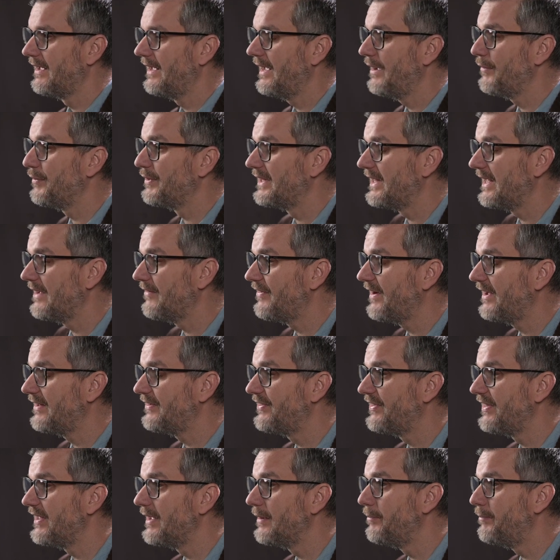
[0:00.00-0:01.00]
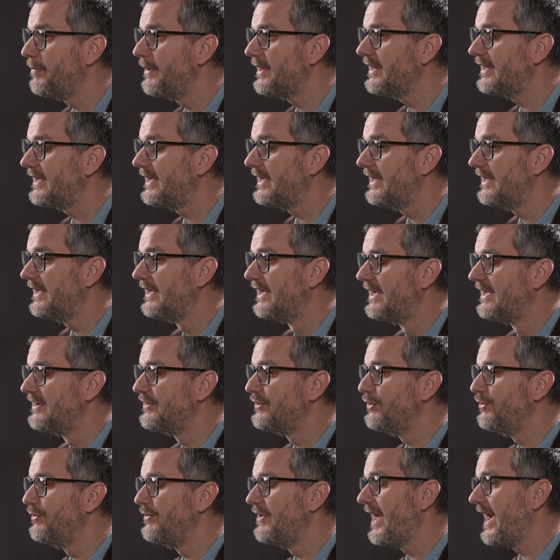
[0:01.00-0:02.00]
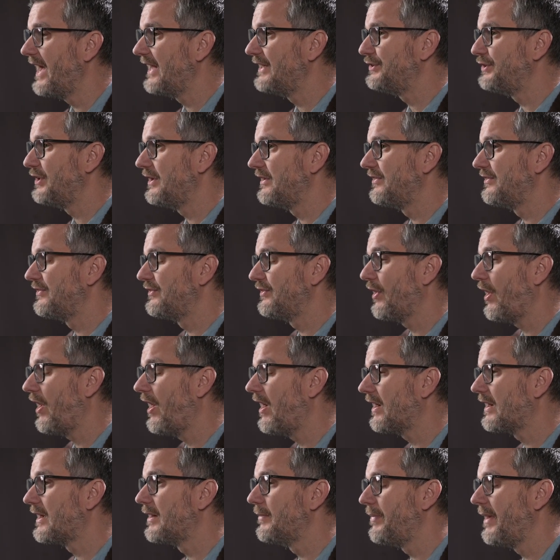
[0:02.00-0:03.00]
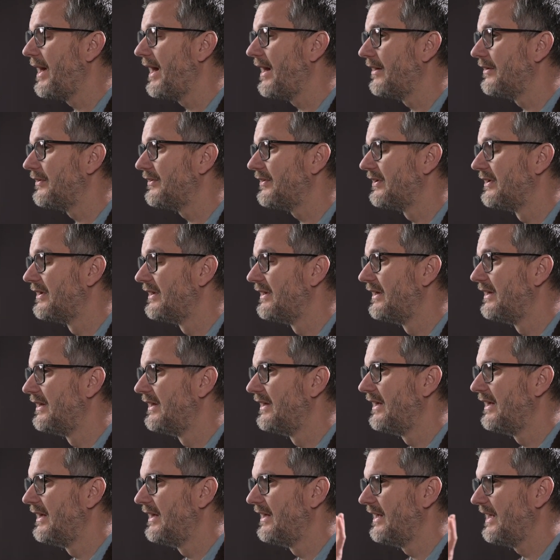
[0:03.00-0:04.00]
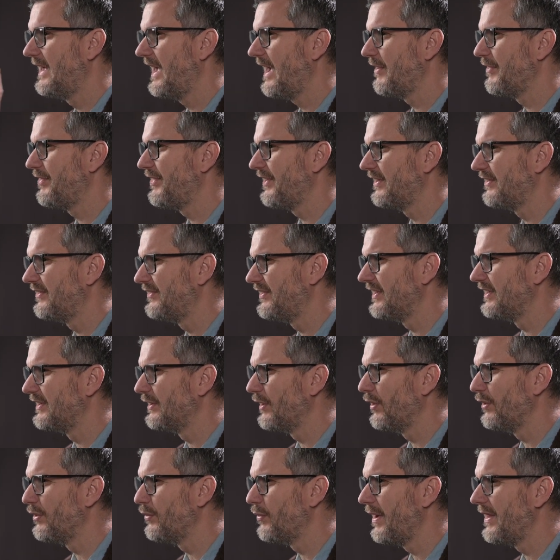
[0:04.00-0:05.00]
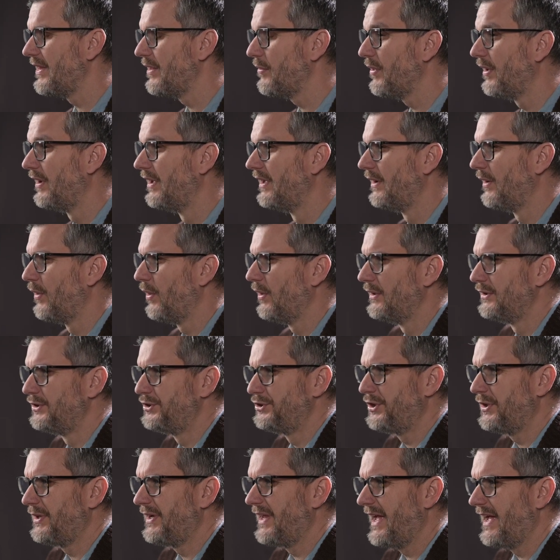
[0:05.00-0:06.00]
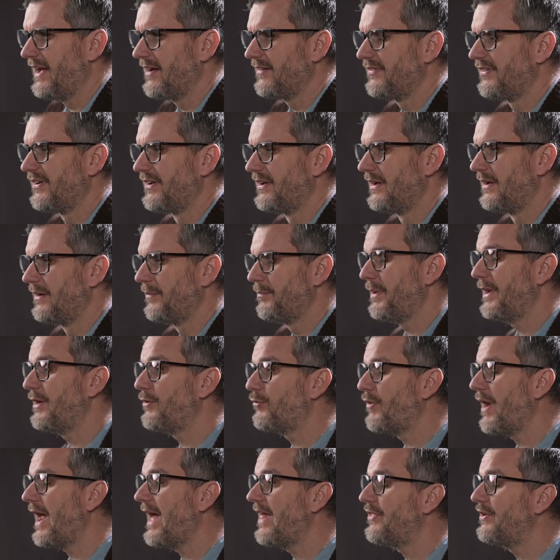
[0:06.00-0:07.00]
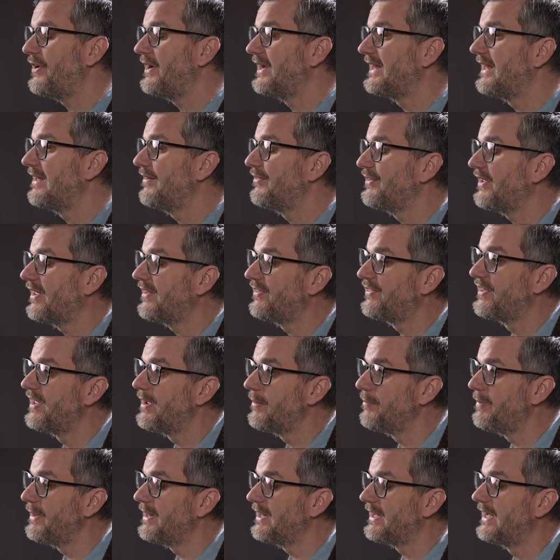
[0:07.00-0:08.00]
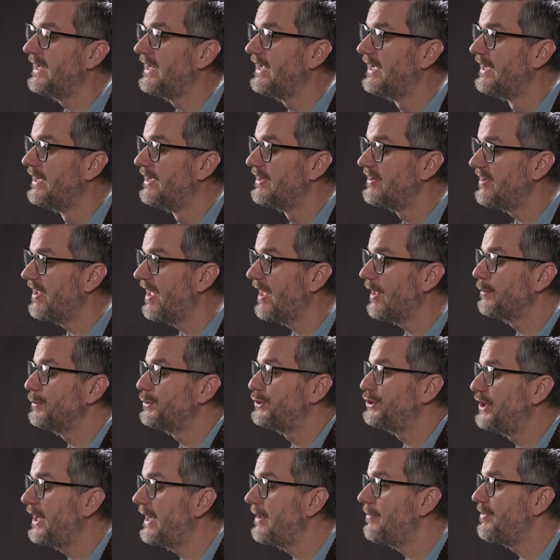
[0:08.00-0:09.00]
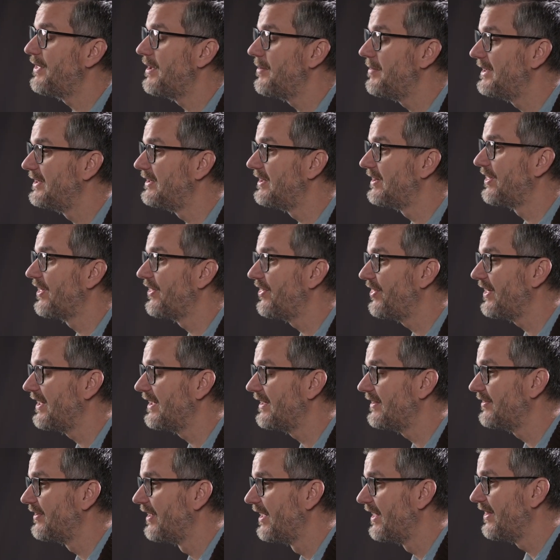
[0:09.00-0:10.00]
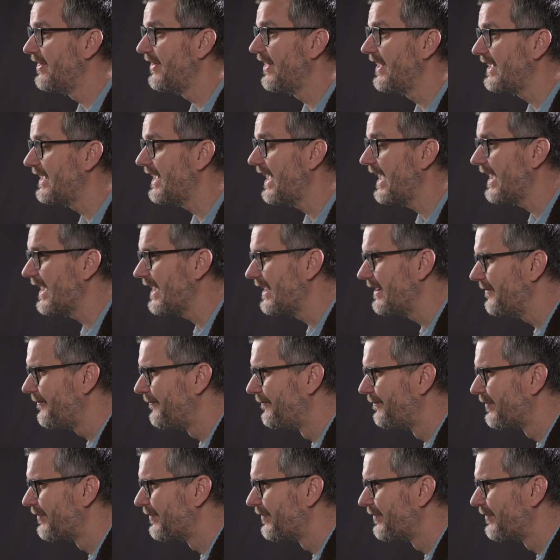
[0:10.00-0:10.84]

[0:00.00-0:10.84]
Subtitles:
It would give us the ability to not just talk about how things didn't go the way they should have, but rather it gives us the ability to help shape them into the things they can.